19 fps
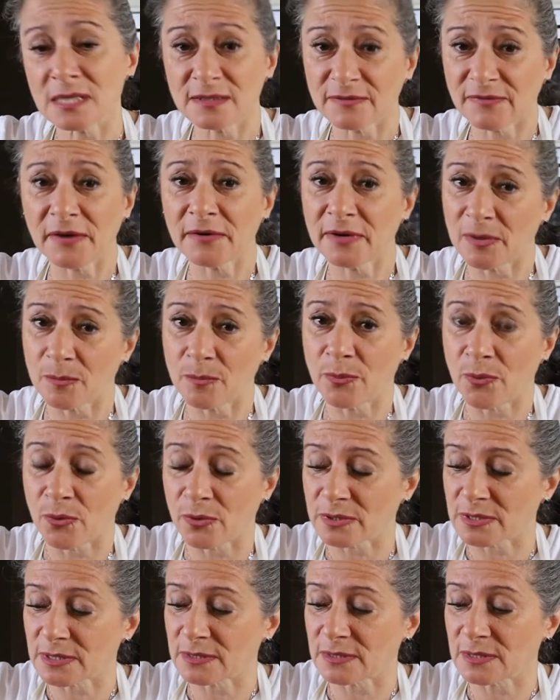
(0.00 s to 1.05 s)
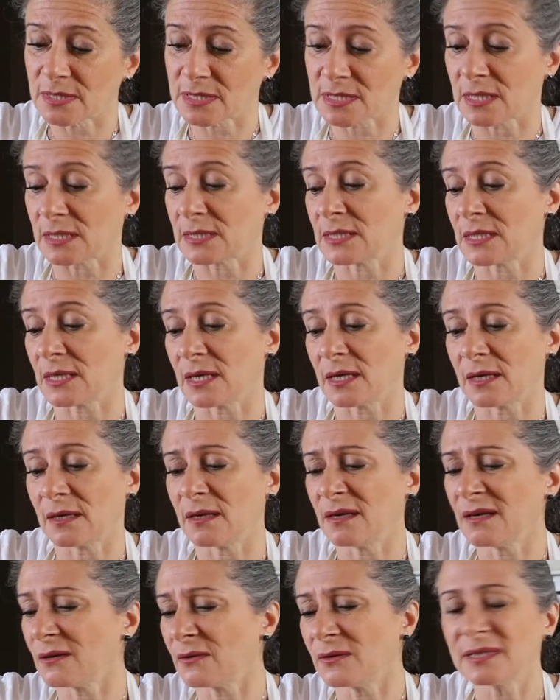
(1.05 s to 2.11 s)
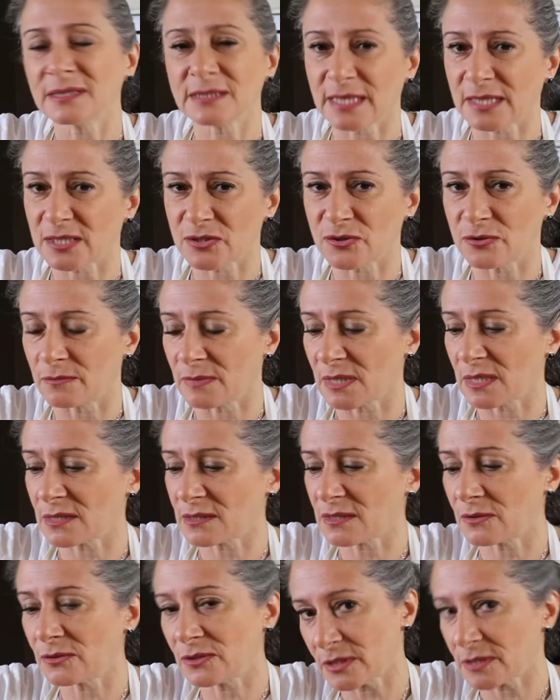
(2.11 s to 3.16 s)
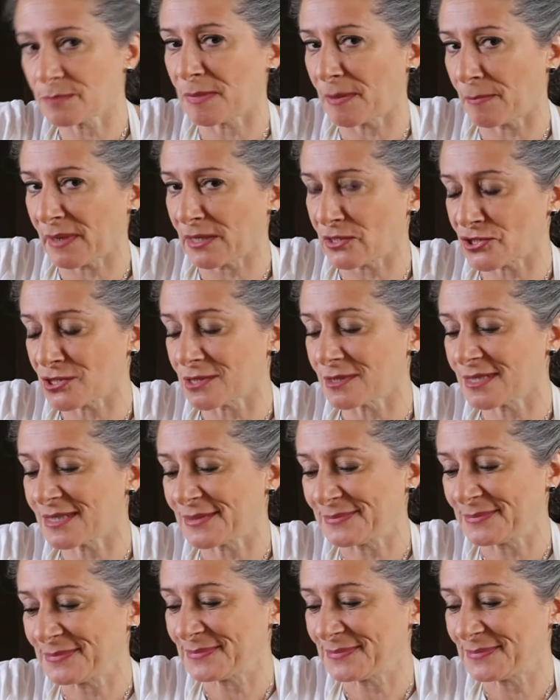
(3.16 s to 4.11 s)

is very important, the sauteing. It only takes 2 minutes, so just be patient.